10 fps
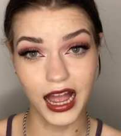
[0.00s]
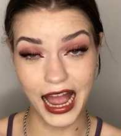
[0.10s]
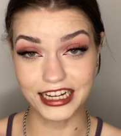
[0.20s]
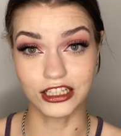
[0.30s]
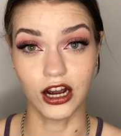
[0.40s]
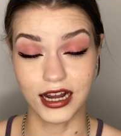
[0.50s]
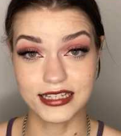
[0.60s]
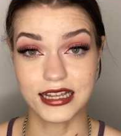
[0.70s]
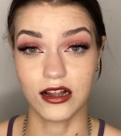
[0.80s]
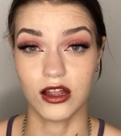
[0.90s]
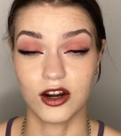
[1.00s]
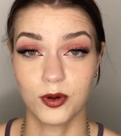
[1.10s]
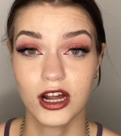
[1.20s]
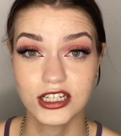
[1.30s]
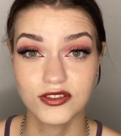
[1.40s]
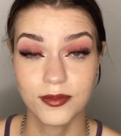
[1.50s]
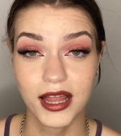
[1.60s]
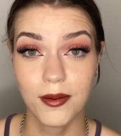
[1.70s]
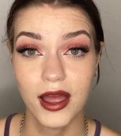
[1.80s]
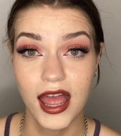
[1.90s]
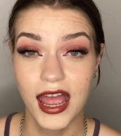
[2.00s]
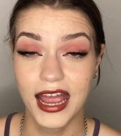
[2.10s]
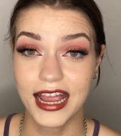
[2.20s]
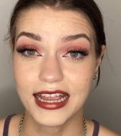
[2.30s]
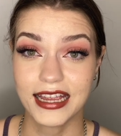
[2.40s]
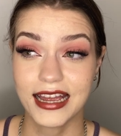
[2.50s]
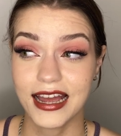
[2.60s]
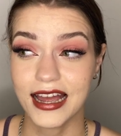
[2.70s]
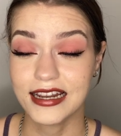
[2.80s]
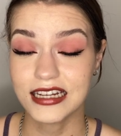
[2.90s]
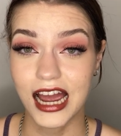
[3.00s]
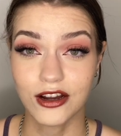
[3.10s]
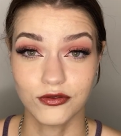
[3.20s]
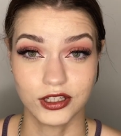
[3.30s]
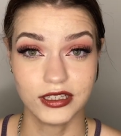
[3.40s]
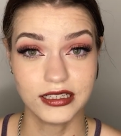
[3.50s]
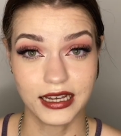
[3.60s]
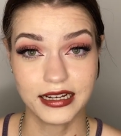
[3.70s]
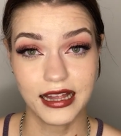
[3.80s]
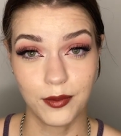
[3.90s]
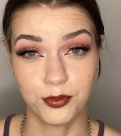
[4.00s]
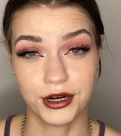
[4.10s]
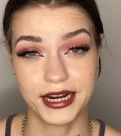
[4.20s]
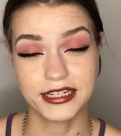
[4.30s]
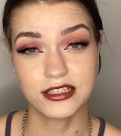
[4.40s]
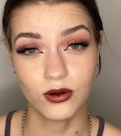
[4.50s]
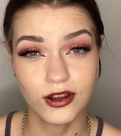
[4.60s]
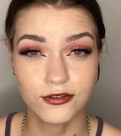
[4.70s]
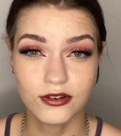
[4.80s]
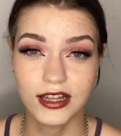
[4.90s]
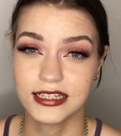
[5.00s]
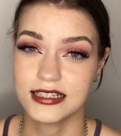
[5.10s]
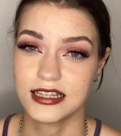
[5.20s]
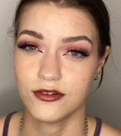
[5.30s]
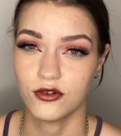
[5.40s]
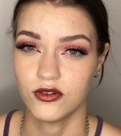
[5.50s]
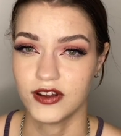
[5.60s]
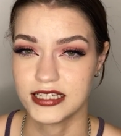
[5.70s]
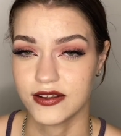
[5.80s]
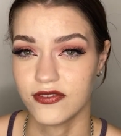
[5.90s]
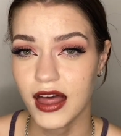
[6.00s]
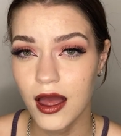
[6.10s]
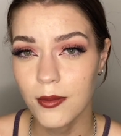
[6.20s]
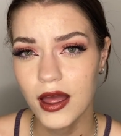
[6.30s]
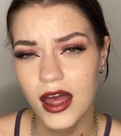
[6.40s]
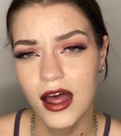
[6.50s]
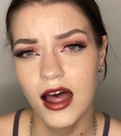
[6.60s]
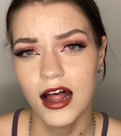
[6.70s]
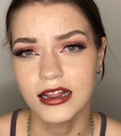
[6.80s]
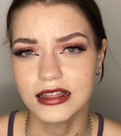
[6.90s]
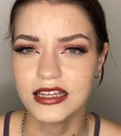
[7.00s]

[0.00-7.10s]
I got sent a lot of products from them, and I really like that brand. So if you'd like to see a full face of them, leave